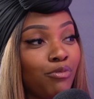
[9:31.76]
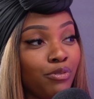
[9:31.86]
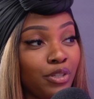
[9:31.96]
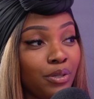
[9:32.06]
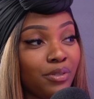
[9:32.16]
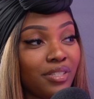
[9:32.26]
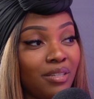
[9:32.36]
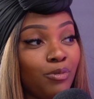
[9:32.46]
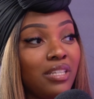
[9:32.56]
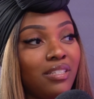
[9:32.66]
with reviews
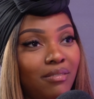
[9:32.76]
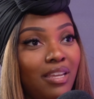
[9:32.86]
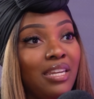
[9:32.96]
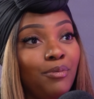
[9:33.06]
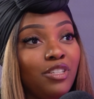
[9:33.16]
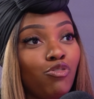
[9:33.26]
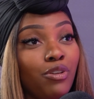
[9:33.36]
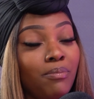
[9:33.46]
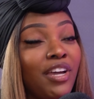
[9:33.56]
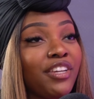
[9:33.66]
and when anyone's
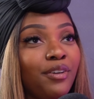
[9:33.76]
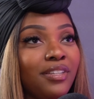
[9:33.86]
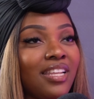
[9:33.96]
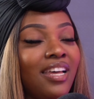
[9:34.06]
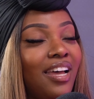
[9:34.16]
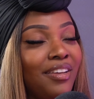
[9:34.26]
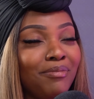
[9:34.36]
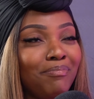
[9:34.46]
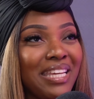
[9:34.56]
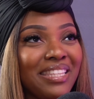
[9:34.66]
reviewing my code is that
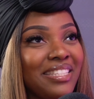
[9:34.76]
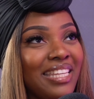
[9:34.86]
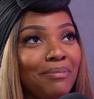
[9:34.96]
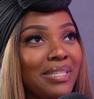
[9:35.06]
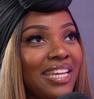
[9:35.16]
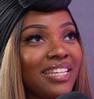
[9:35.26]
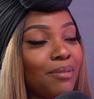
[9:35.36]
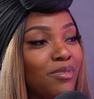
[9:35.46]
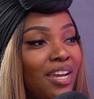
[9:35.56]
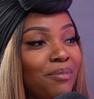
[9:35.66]
I make these silly mistakes
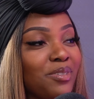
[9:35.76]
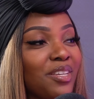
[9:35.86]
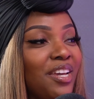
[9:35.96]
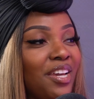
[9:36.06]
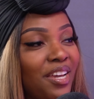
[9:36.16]
sometimes